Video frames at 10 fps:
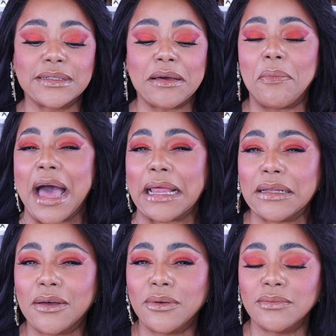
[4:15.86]

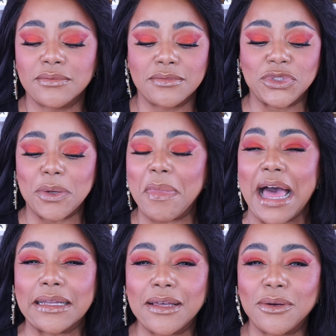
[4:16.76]
chamalo.
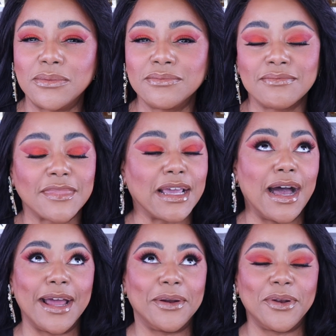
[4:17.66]

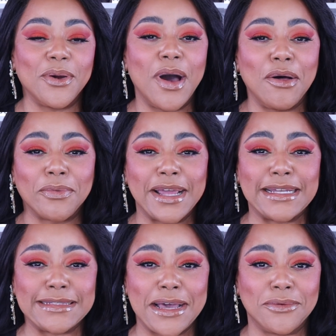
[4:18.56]
I don't know. I'll write
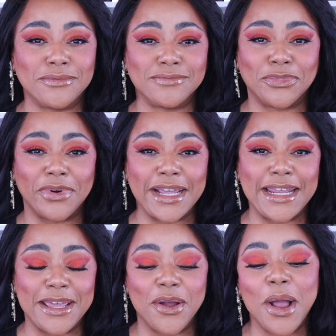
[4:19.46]
it down right
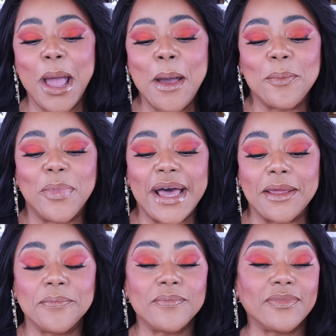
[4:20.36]
here.
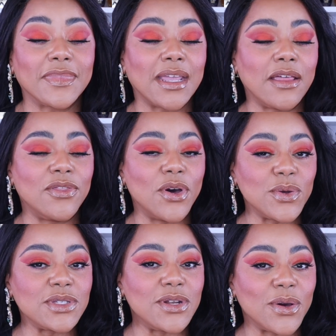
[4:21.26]
But
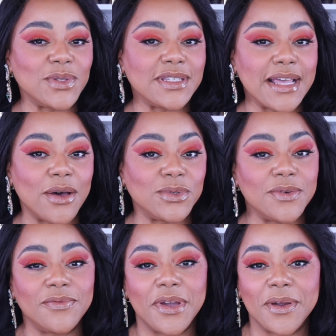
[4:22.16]
those notes
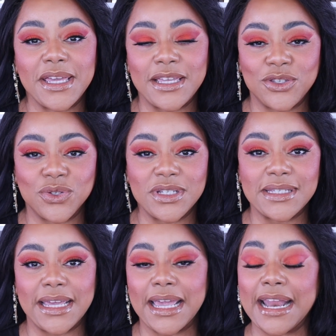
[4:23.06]
sound very
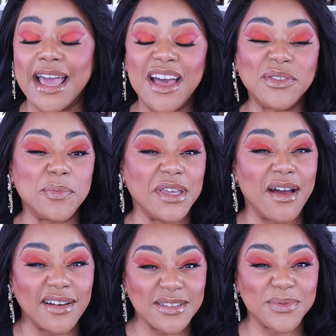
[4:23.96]
interesting. And I have to be
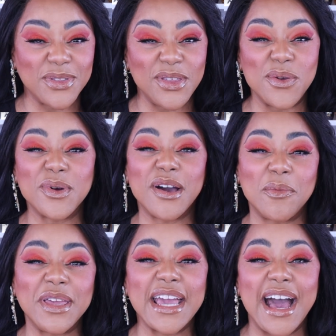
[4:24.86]
honest with you,
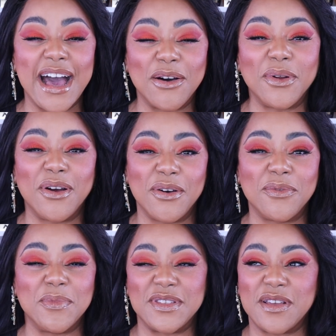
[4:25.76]
coming out
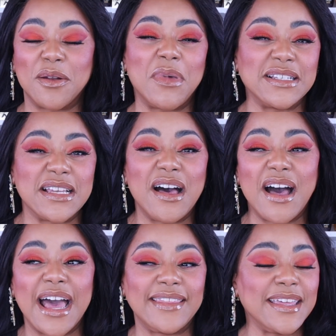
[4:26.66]
of Maison
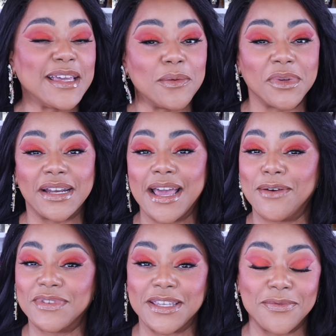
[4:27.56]
Mataha, I think I'm going to
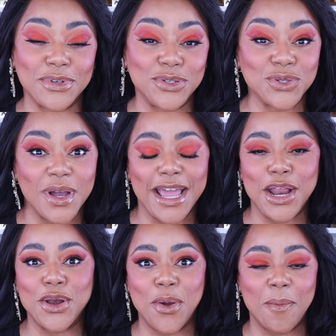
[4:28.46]
have to give it a try
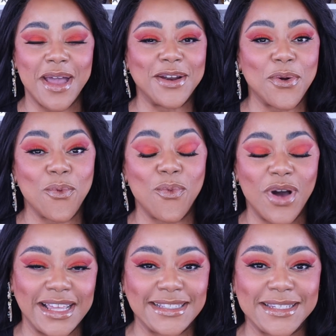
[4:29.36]
no matter
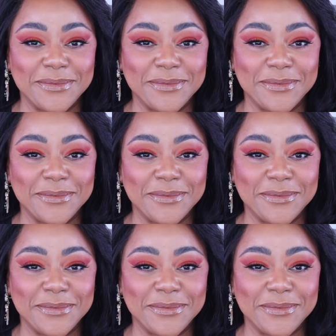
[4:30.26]
what.